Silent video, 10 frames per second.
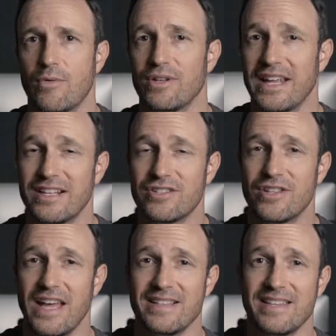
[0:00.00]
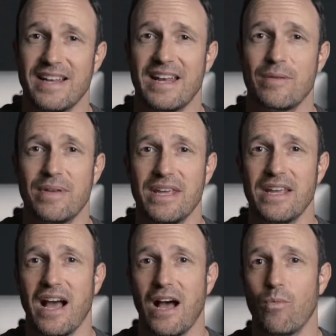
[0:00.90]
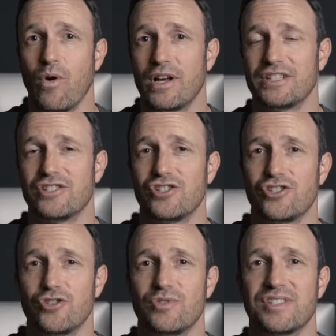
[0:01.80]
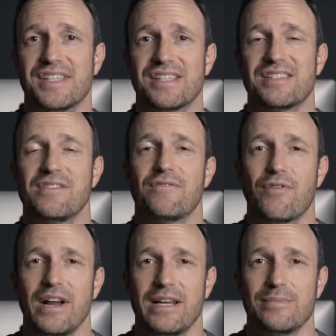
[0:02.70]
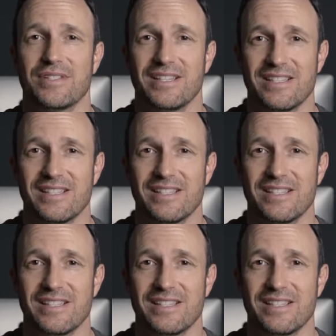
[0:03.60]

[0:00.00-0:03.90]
Related to that 1080p, I want it to shoot 60 frames a